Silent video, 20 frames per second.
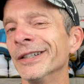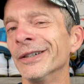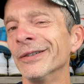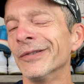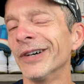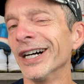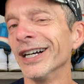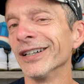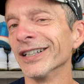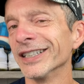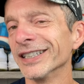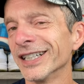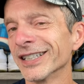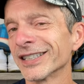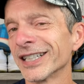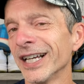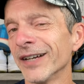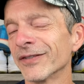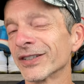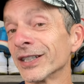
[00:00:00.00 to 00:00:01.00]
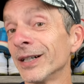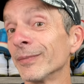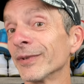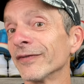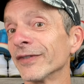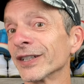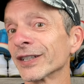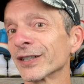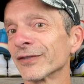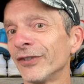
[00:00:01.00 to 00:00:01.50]
while it does have some
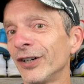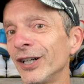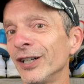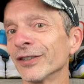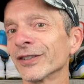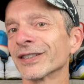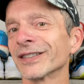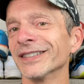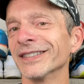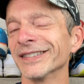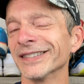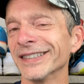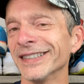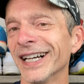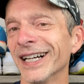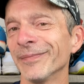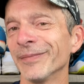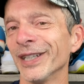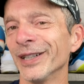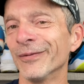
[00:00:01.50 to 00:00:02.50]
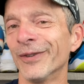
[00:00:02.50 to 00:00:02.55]
of its faults and not being